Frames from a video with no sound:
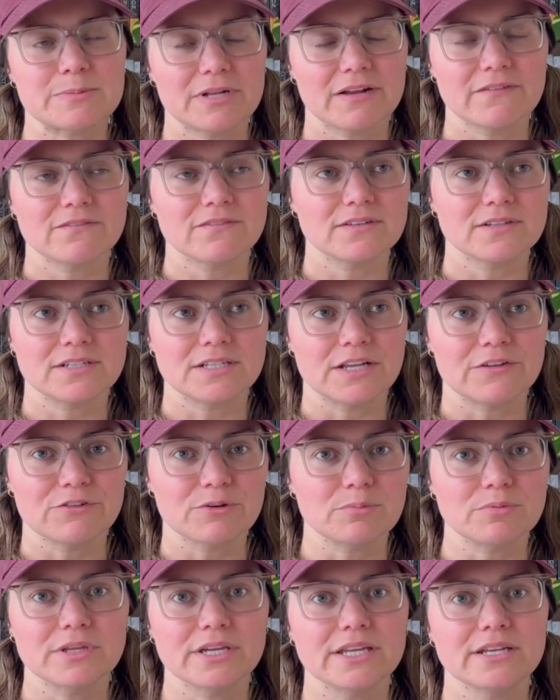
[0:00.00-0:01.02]
but I've
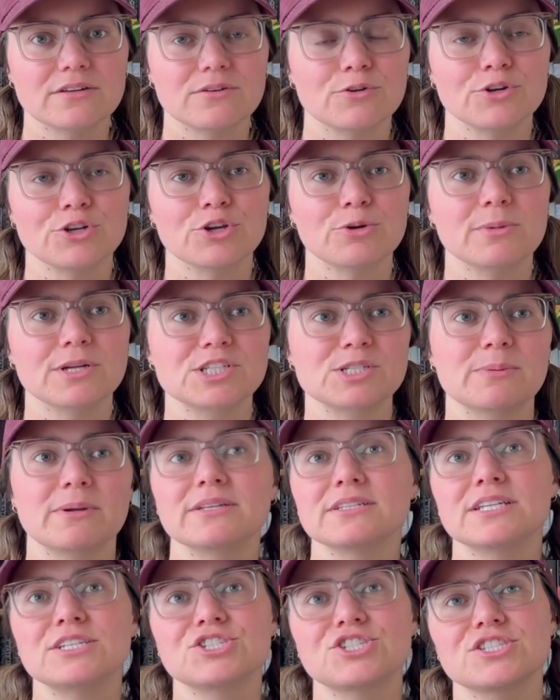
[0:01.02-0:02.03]
never played or know much
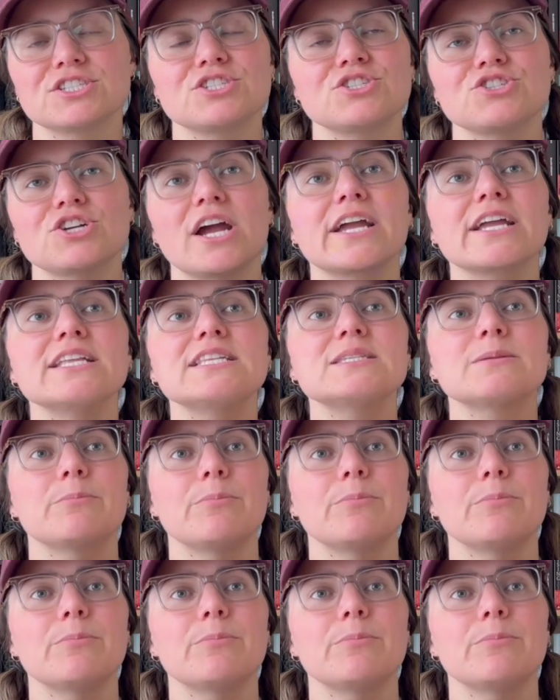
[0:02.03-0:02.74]
about Dungeons and Dragons.